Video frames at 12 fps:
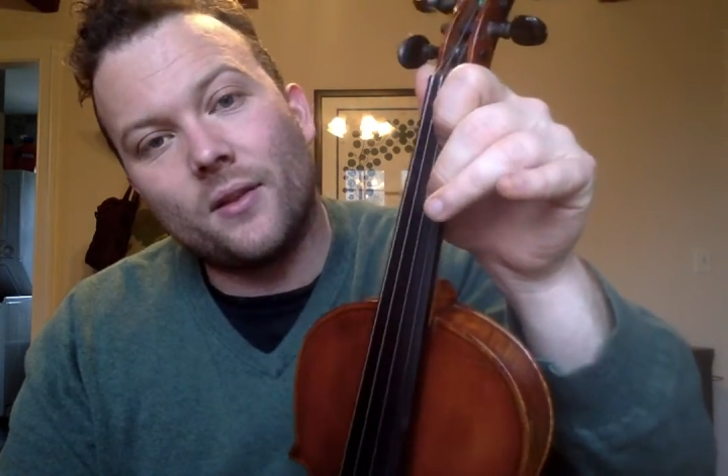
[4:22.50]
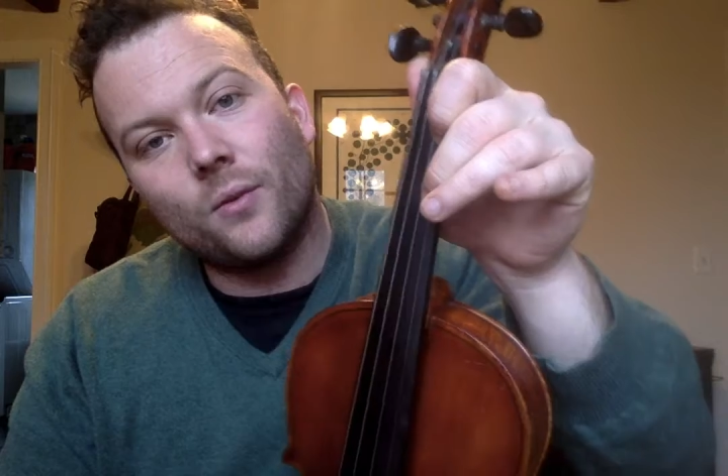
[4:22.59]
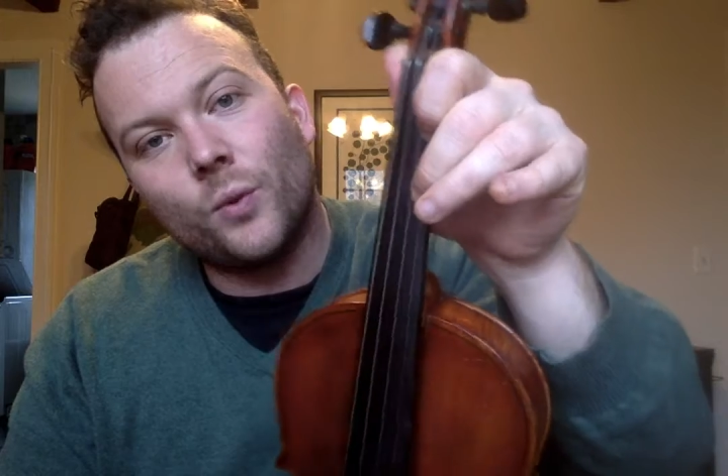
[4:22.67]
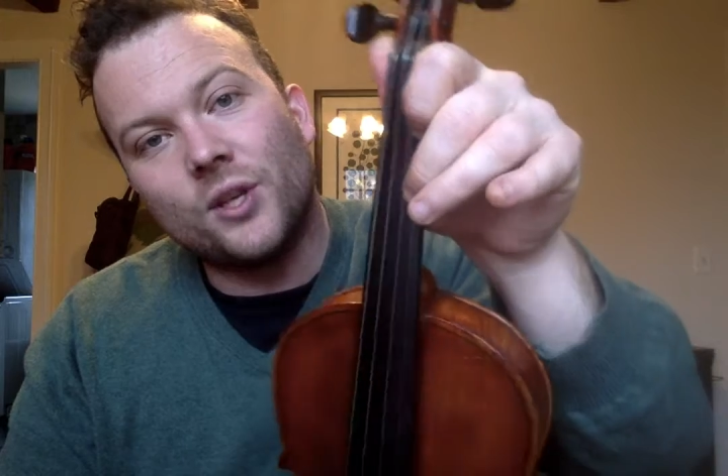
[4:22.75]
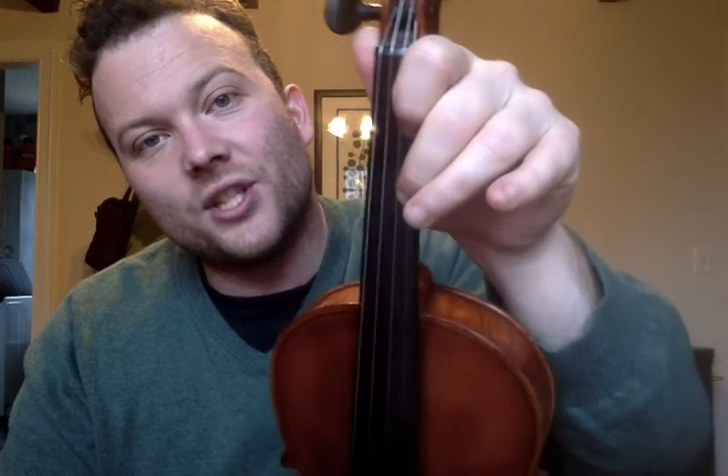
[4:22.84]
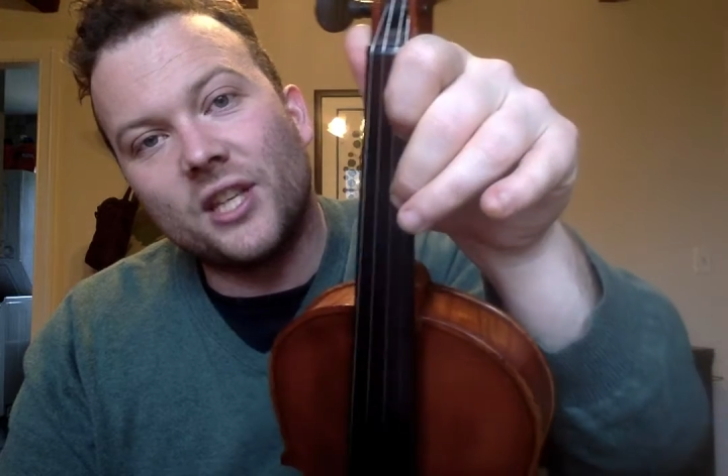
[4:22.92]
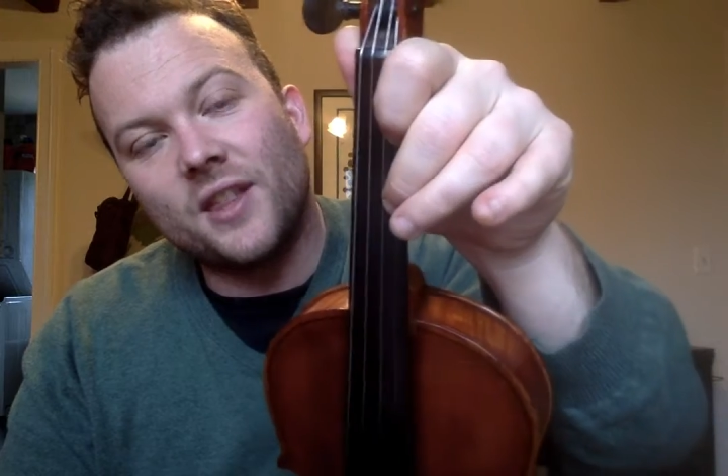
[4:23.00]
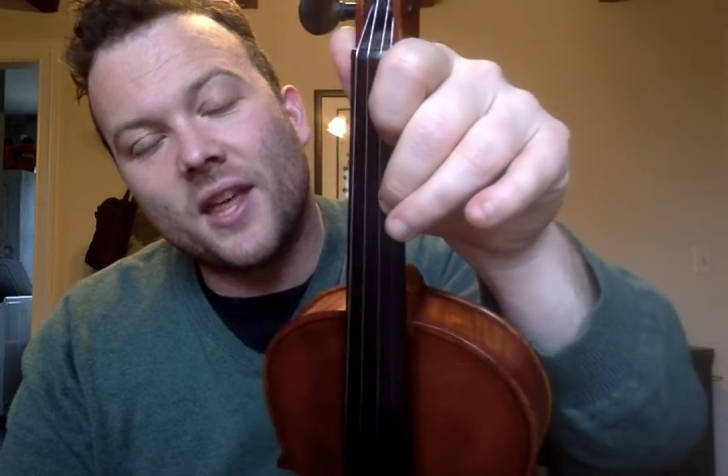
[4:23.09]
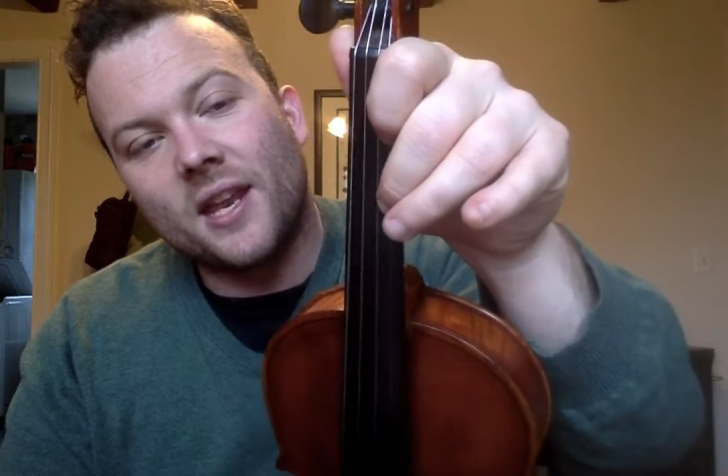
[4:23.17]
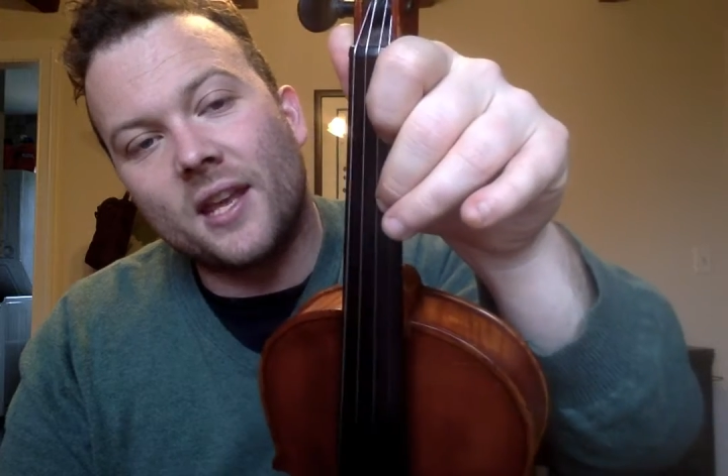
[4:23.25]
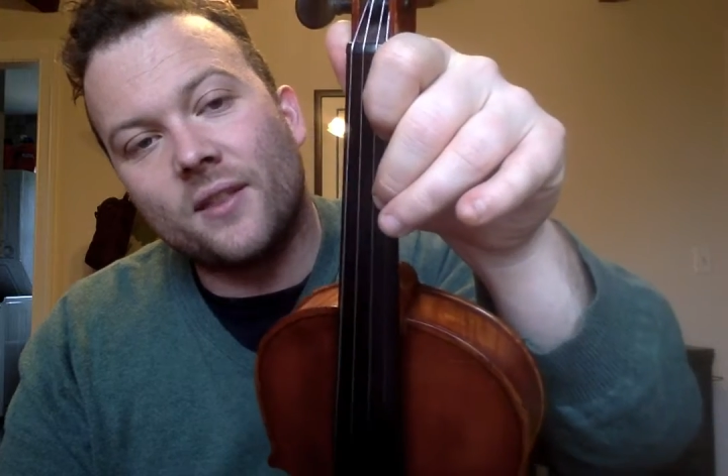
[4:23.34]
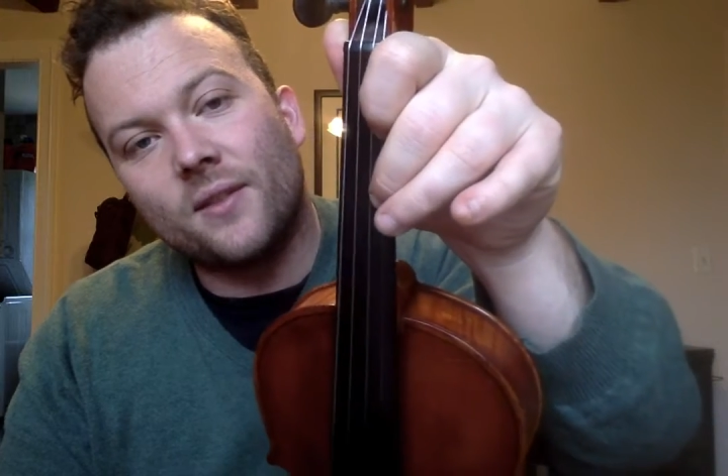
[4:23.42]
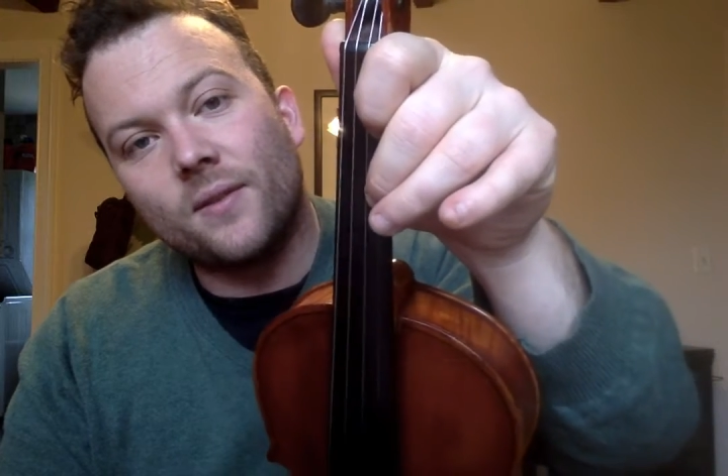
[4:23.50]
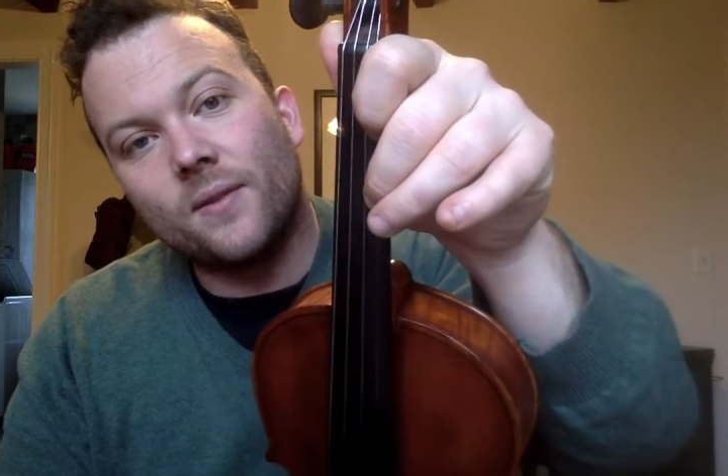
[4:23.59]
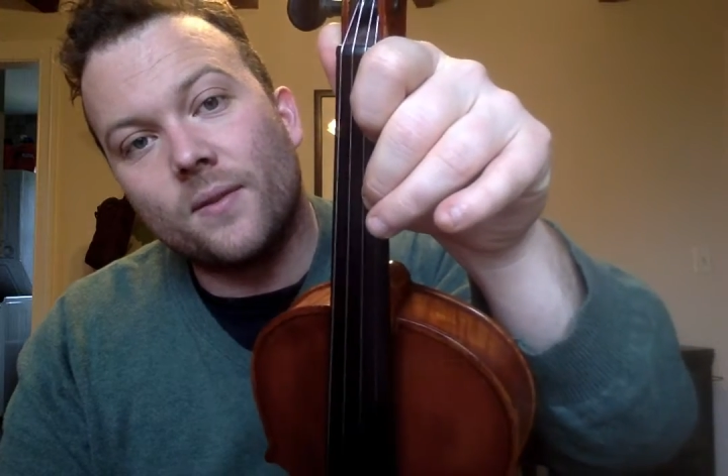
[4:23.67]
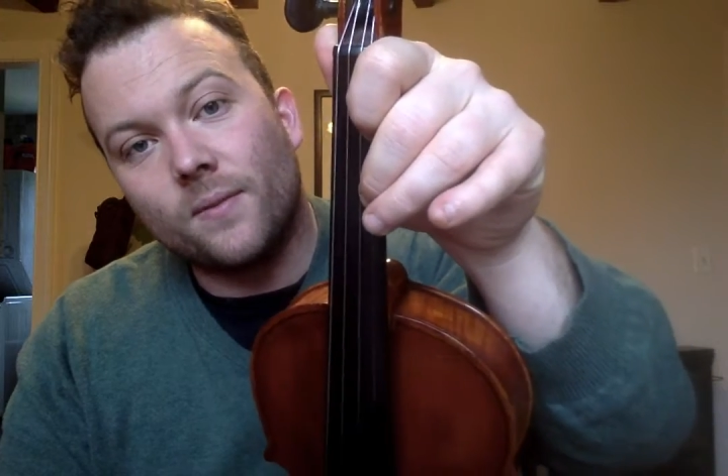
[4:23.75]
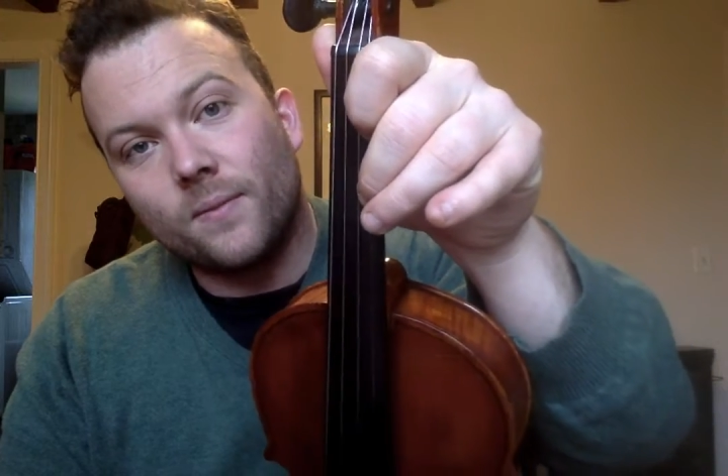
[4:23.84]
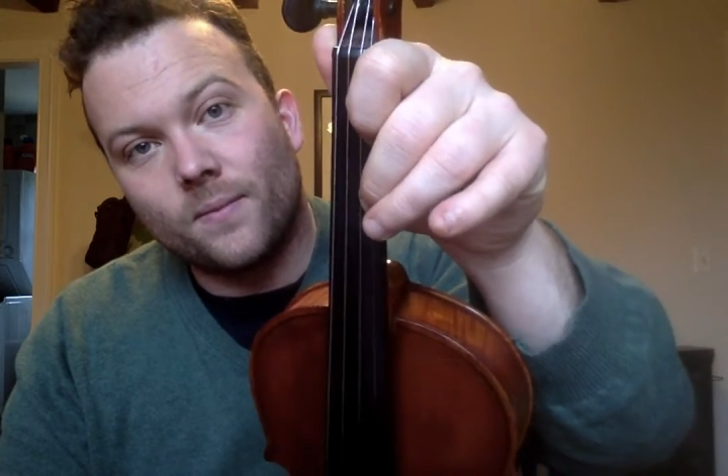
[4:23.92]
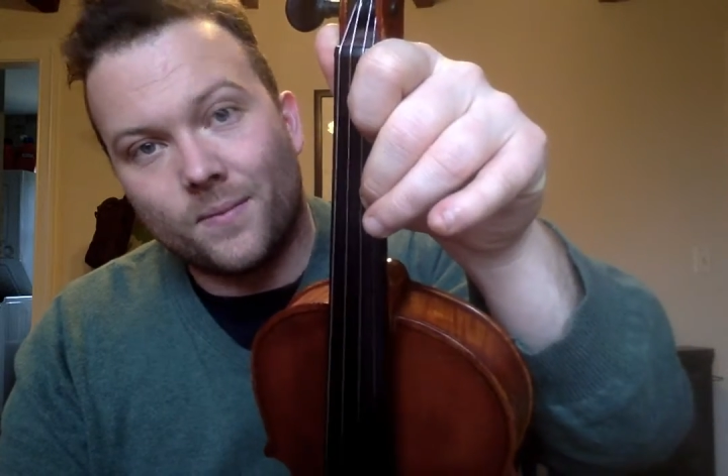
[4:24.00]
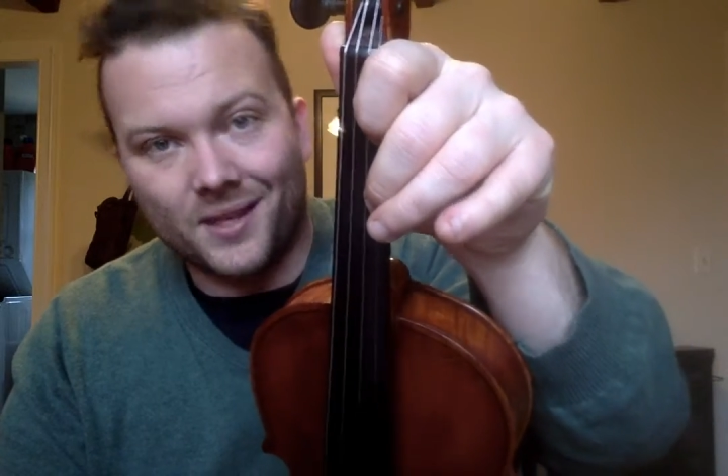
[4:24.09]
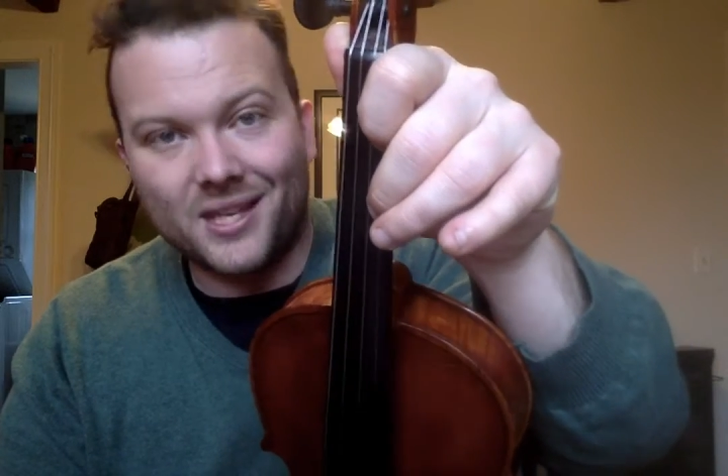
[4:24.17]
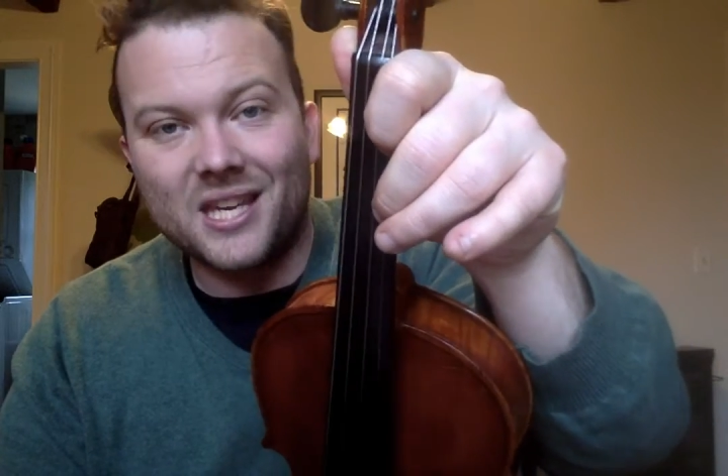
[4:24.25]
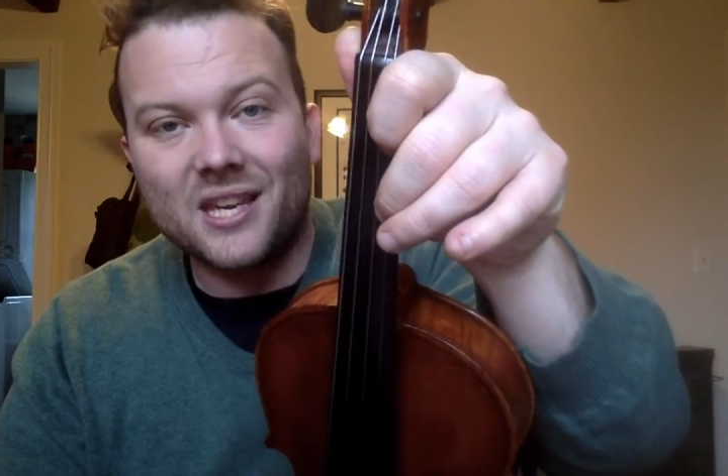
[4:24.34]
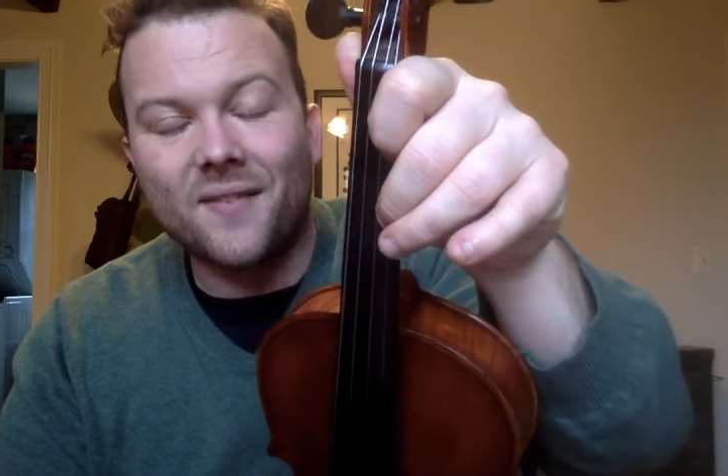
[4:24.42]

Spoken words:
we see that in the key of